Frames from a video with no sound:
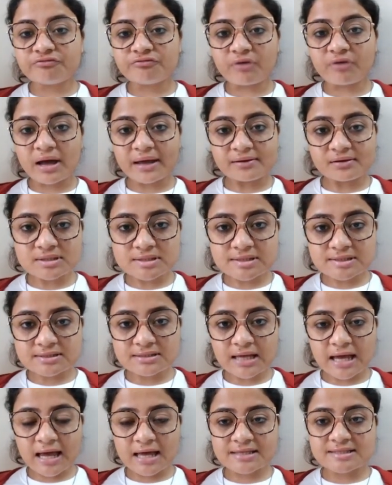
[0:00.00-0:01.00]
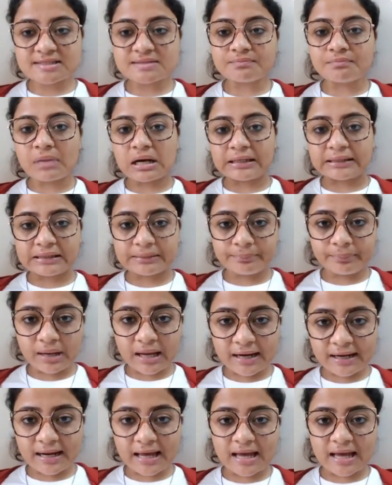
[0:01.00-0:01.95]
virus has multiplied,